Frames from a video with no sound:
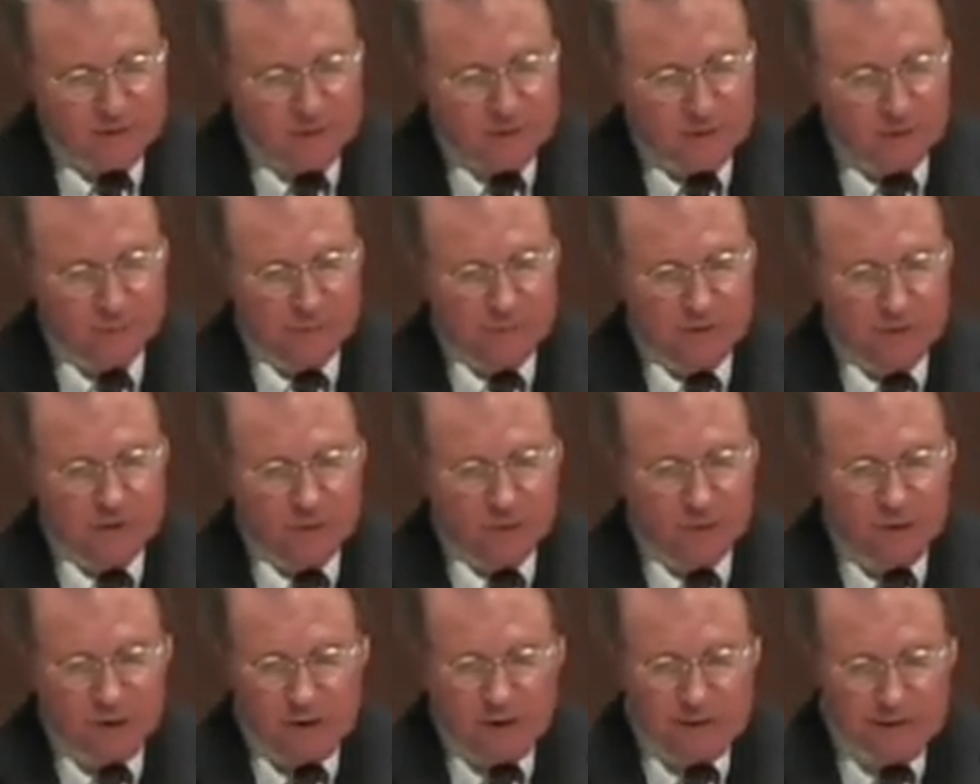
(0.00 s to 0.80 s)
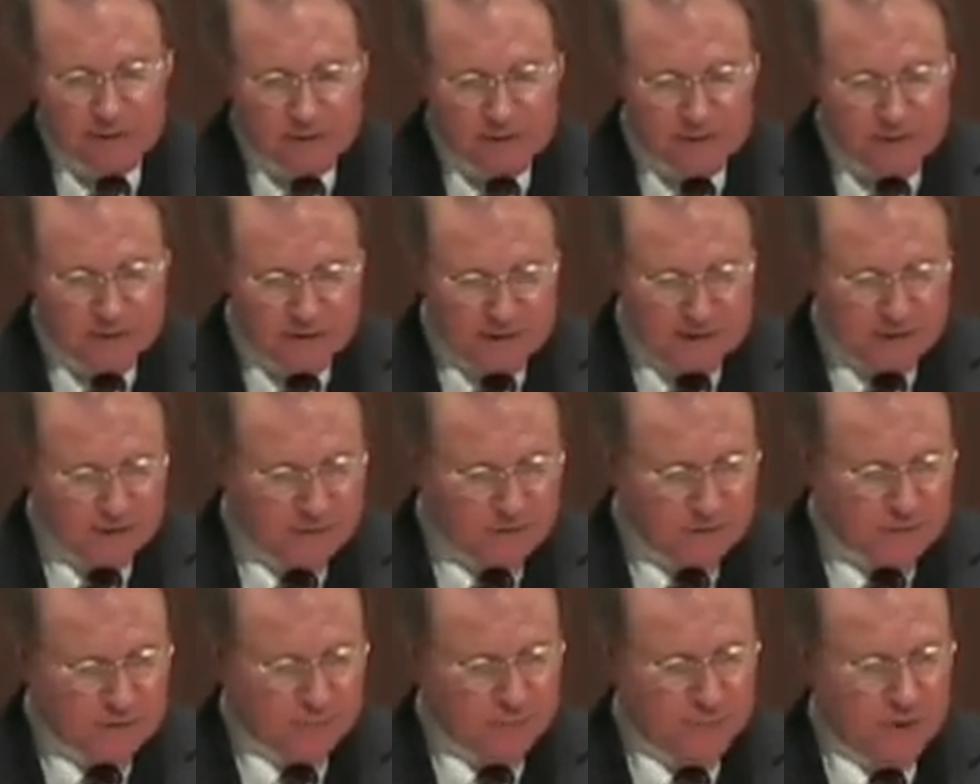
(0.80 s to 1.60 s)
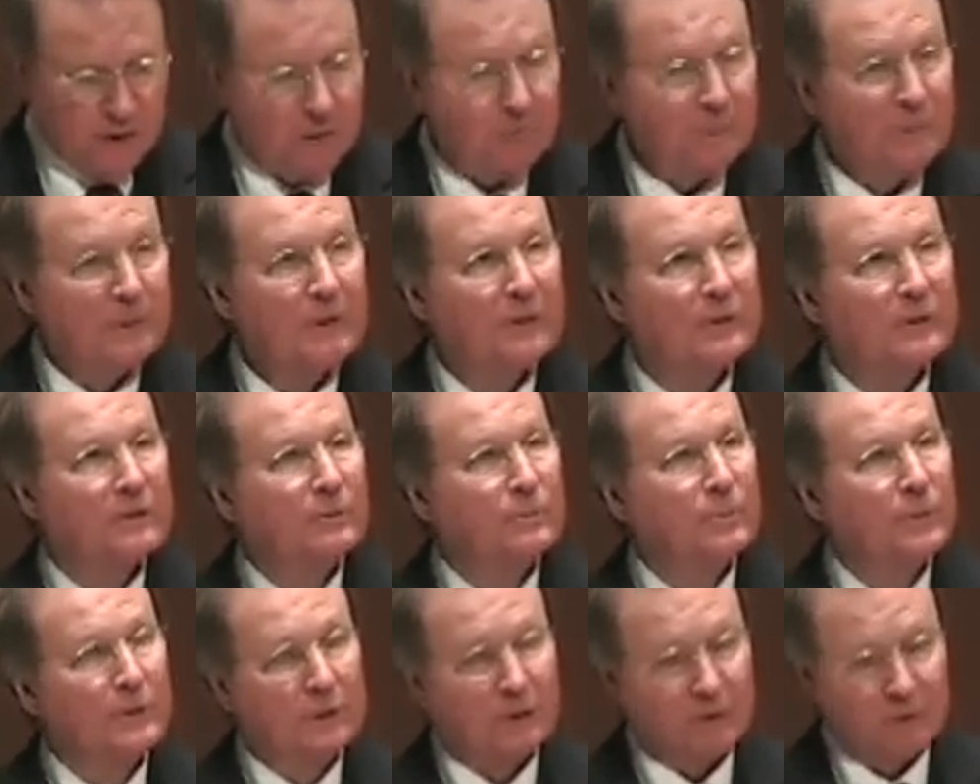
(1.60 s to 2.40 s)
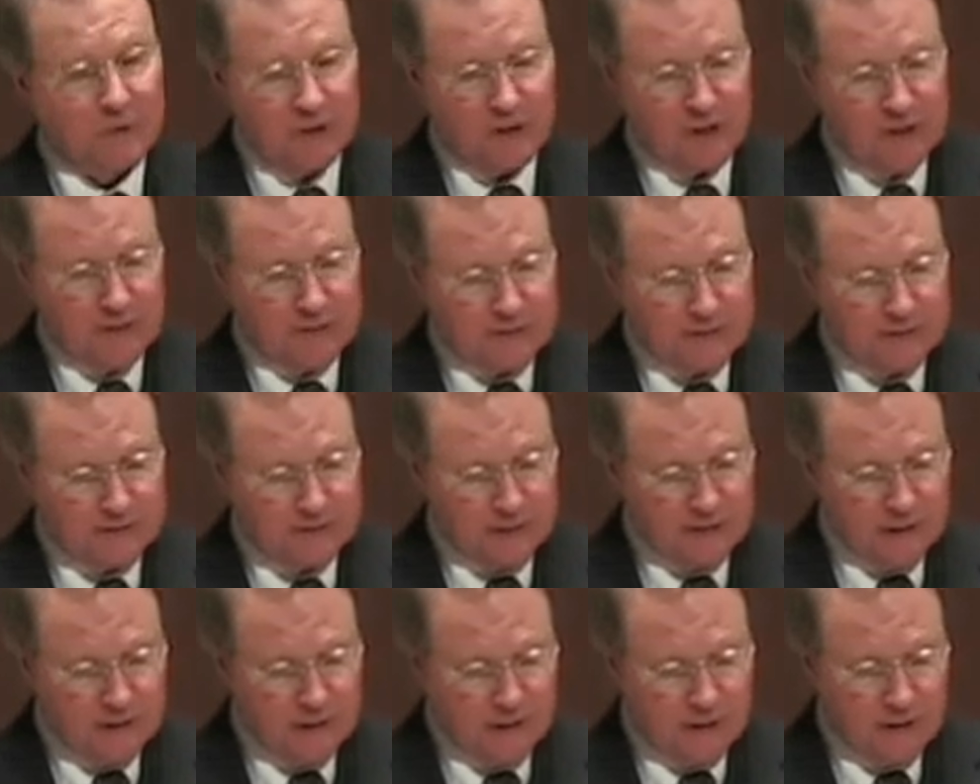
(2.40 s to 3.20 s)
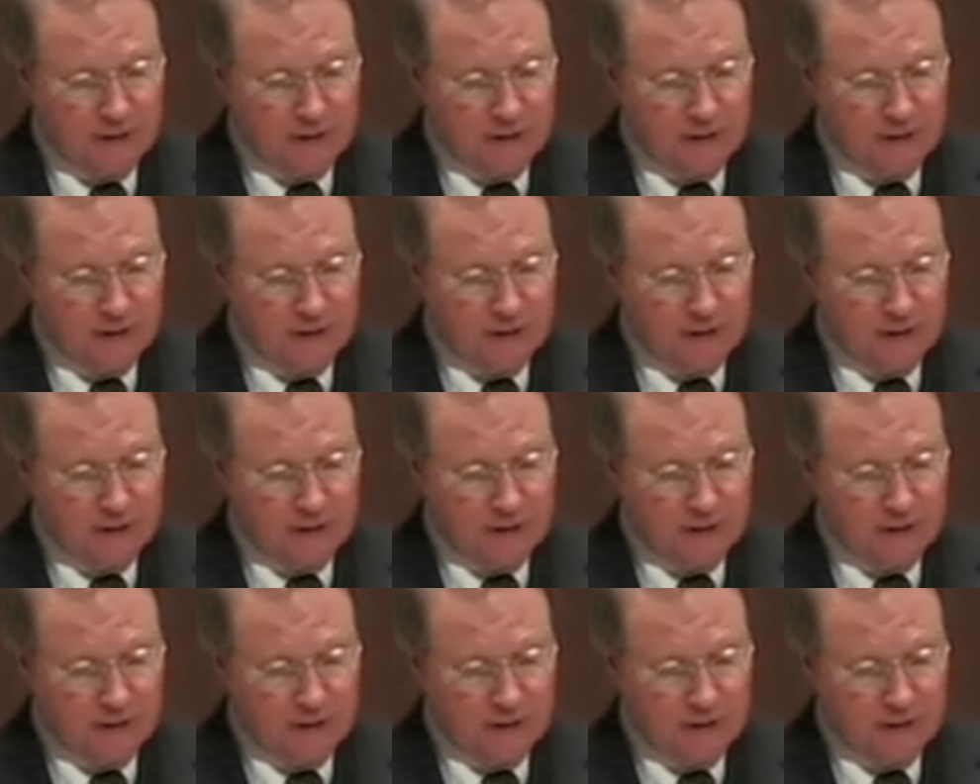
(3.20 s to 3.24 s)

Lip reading: Cabrillo College English Department and Cabrillo College,